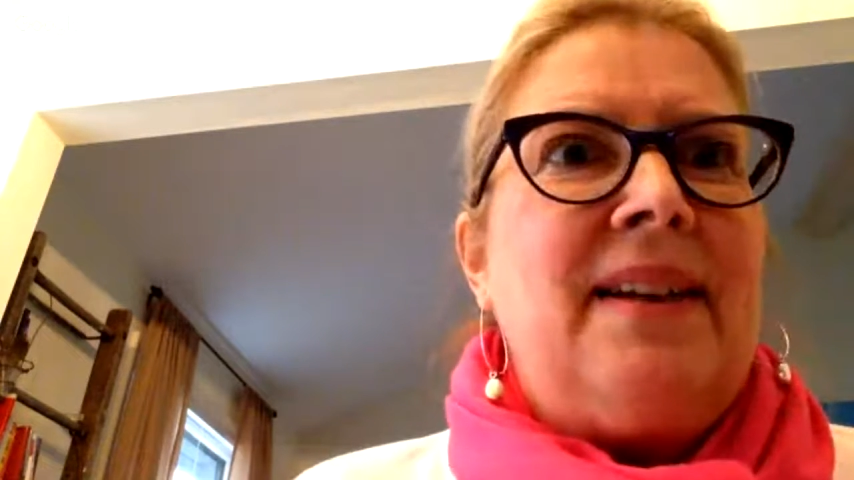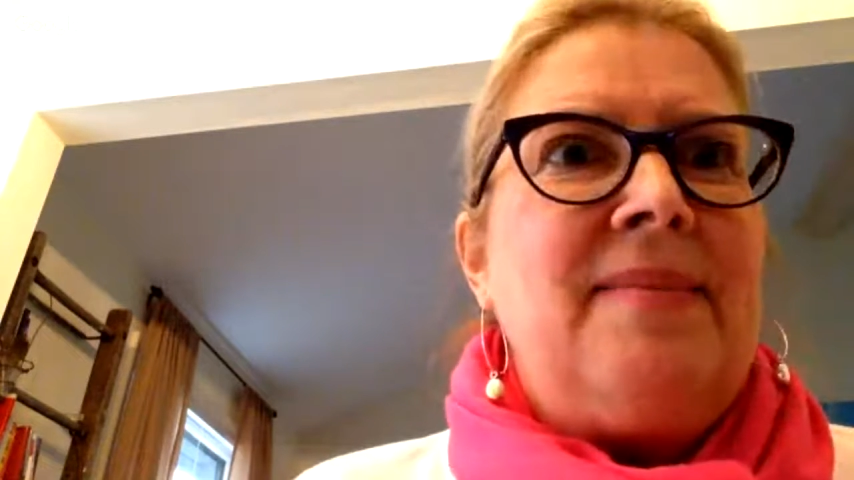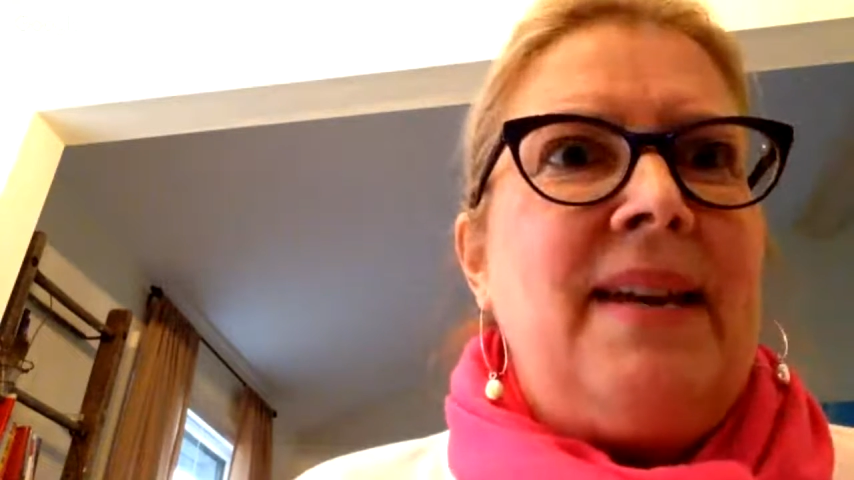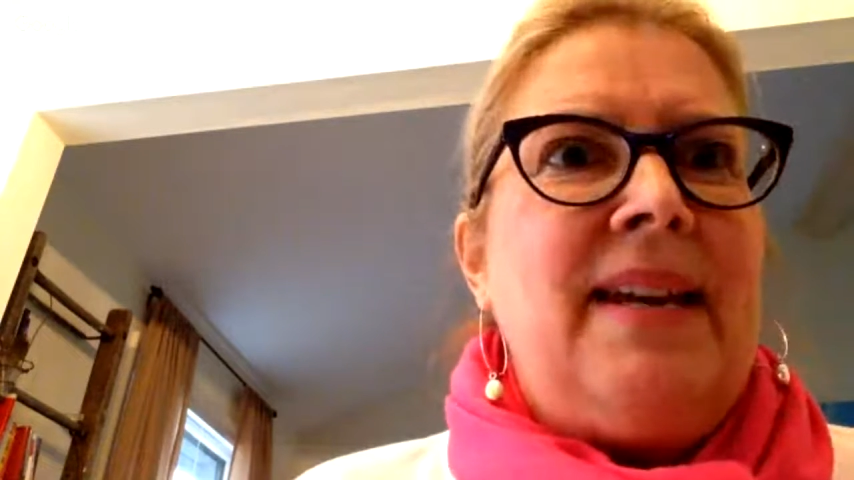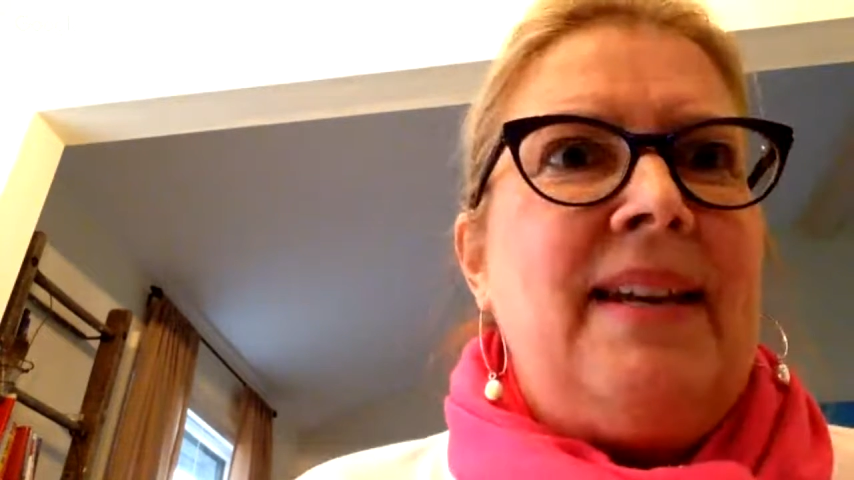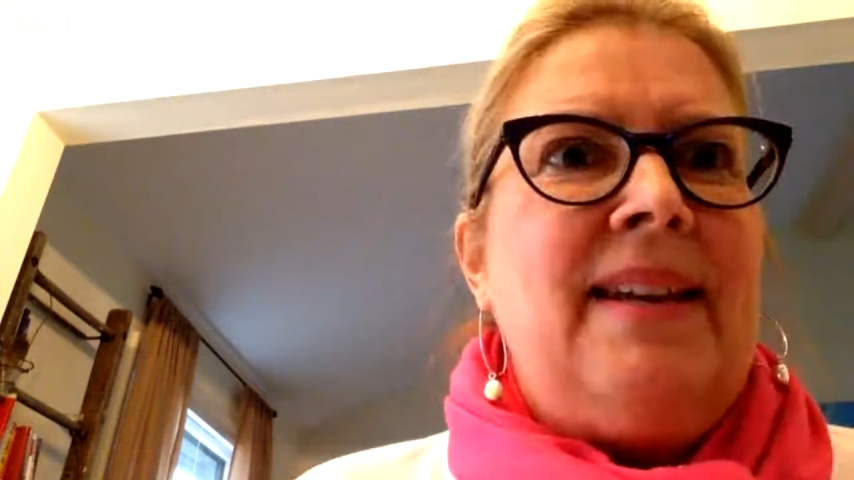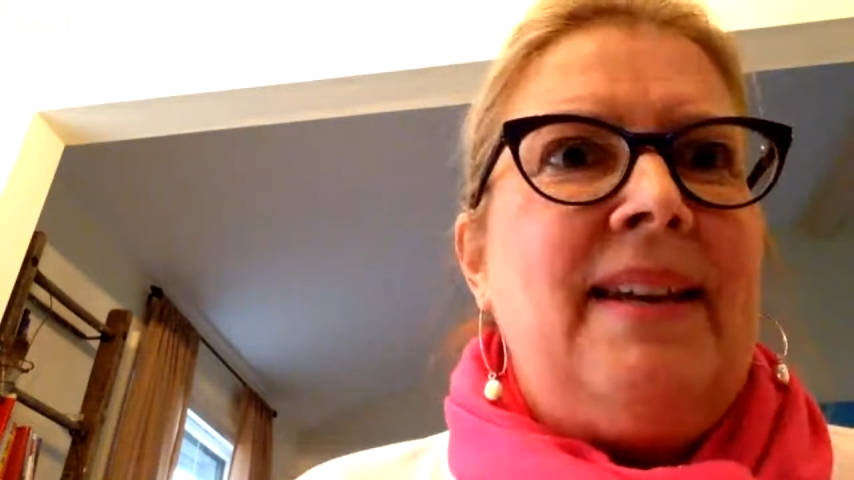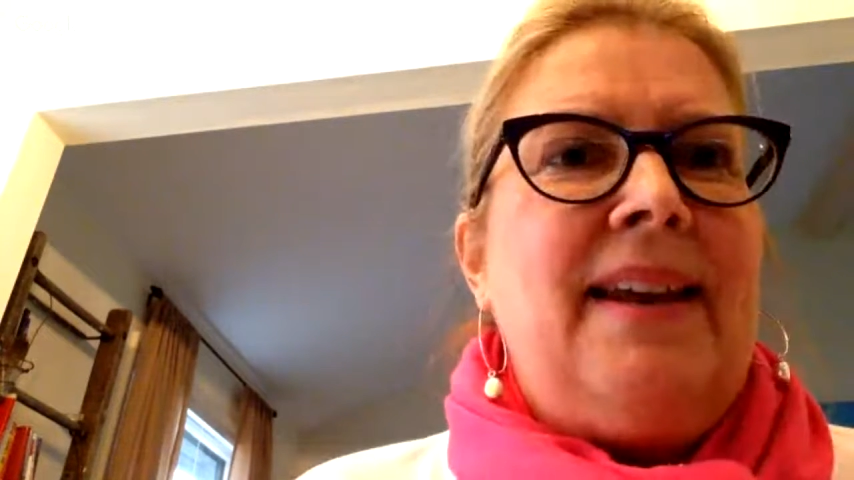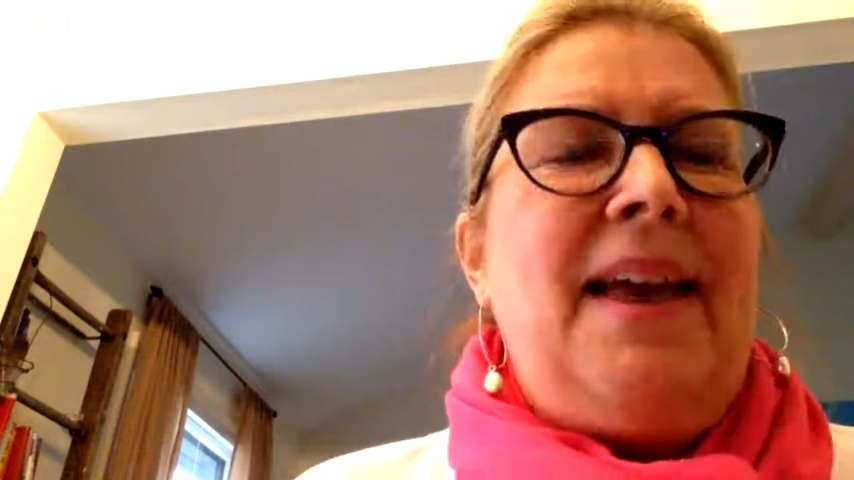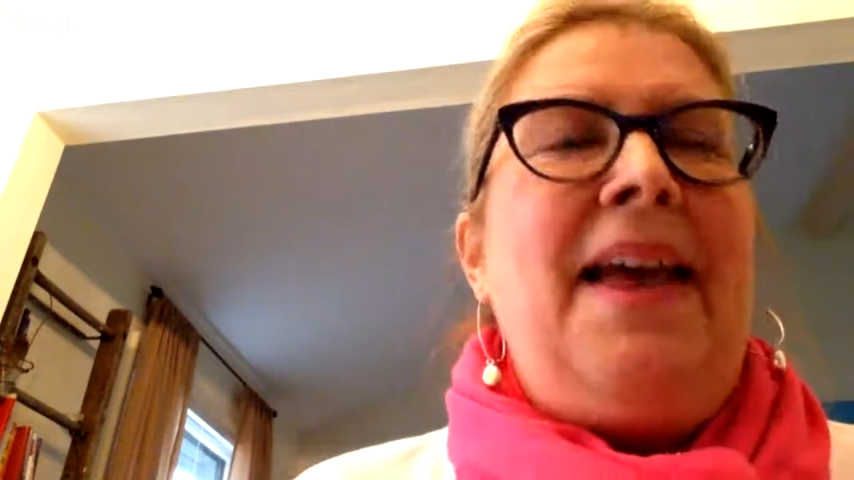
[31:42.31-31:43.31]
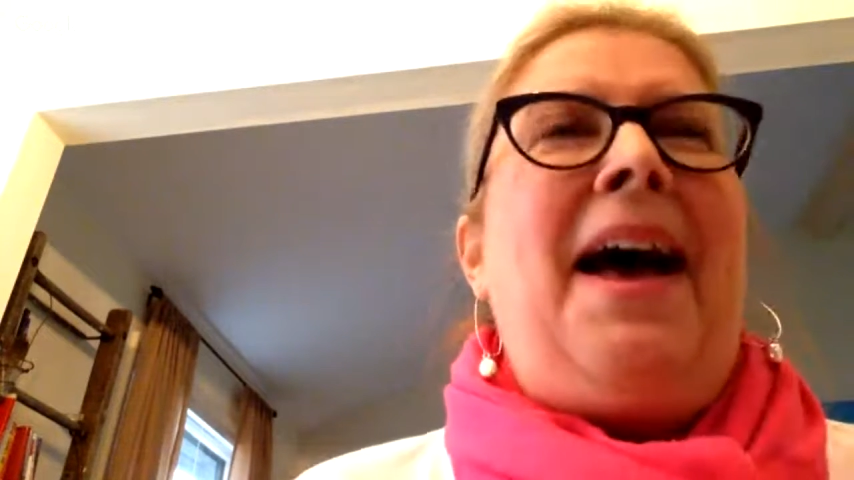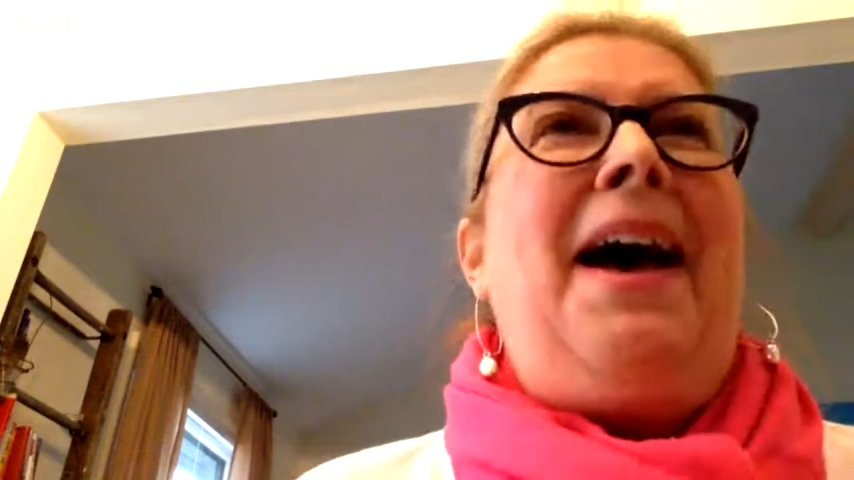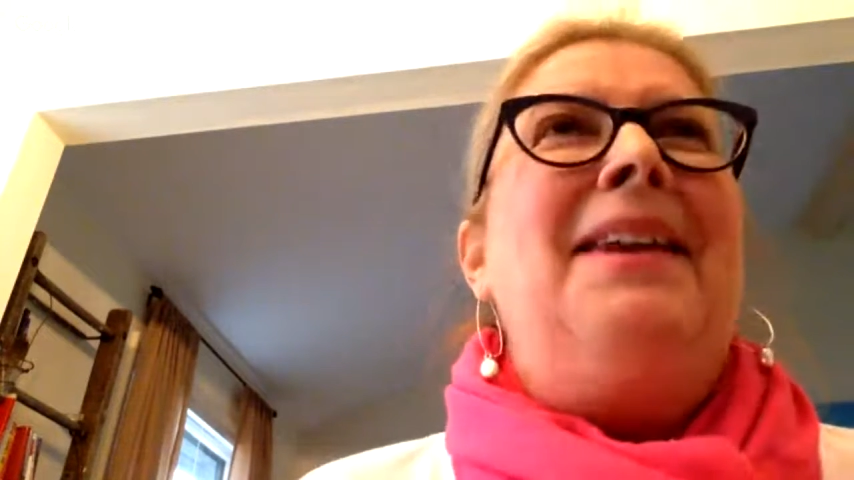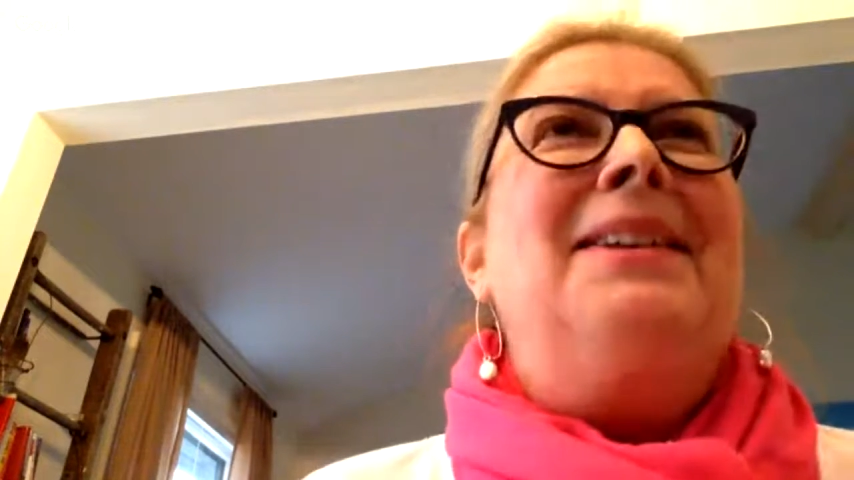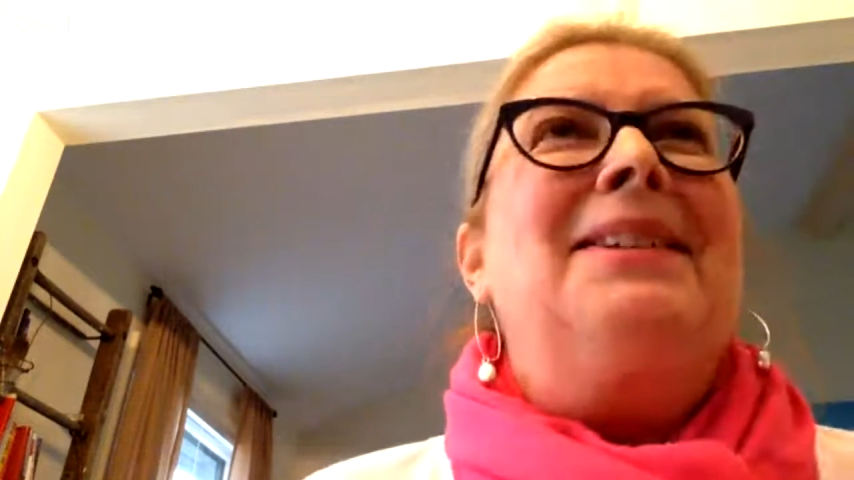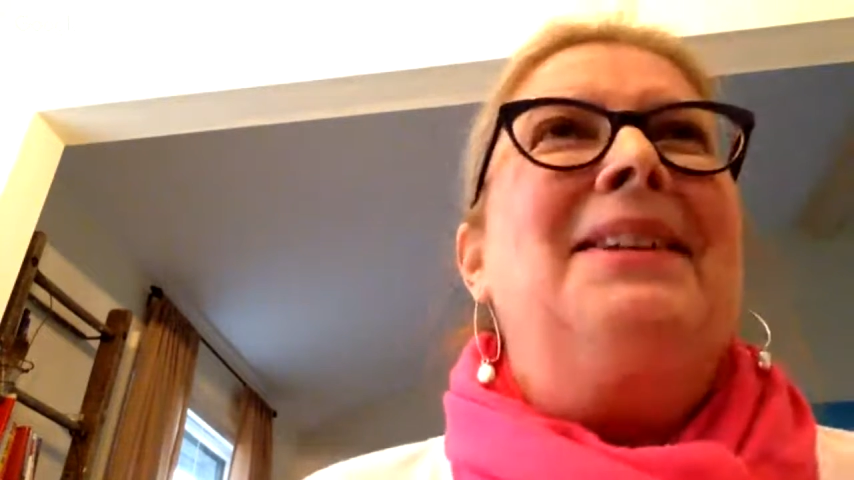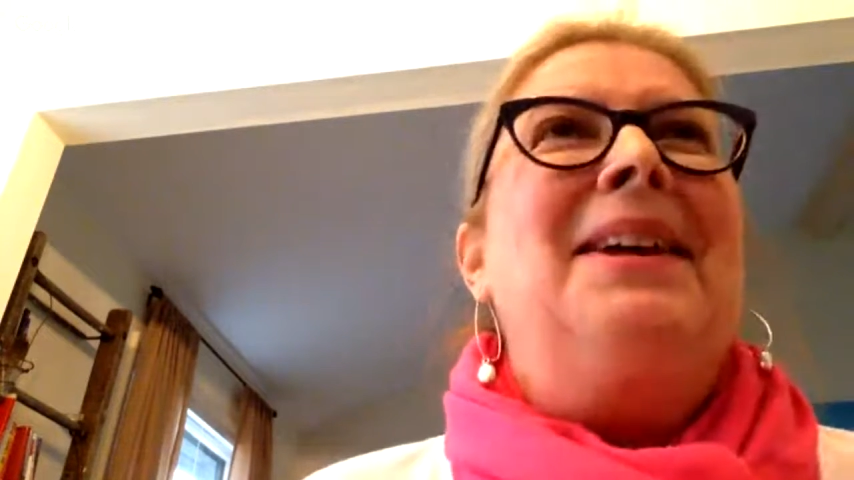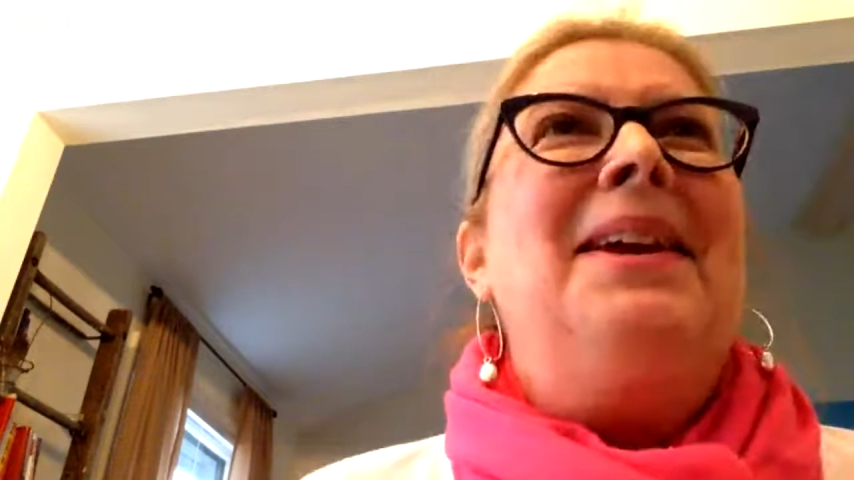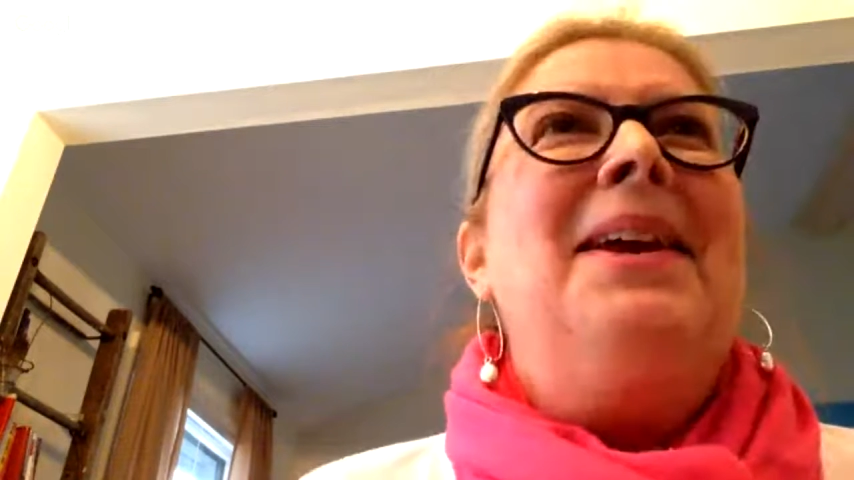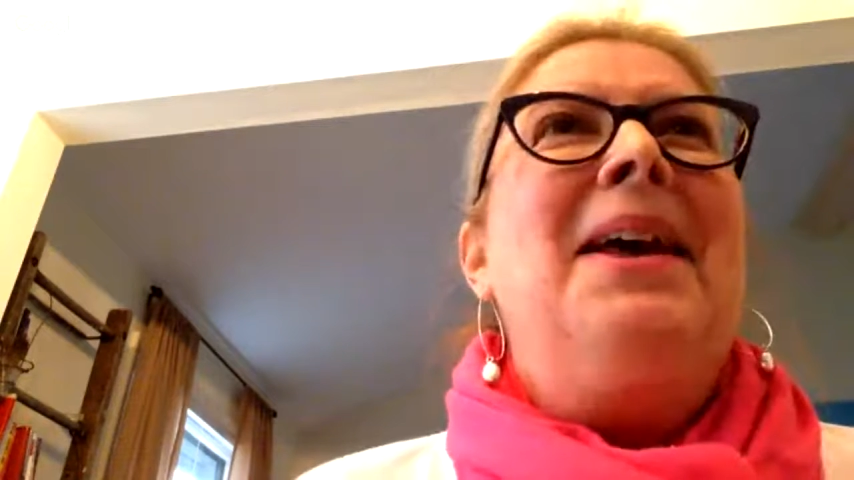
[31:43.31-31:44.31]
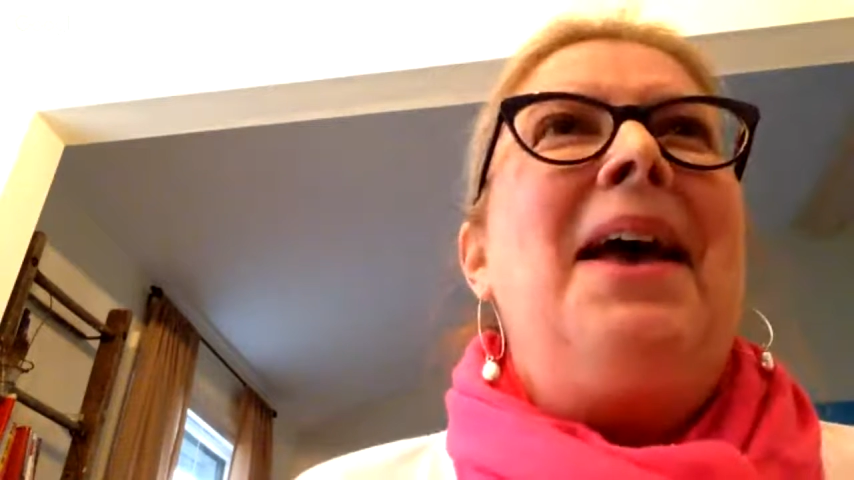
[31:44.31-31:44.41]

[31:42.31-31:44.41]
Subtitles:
I mean, honestly,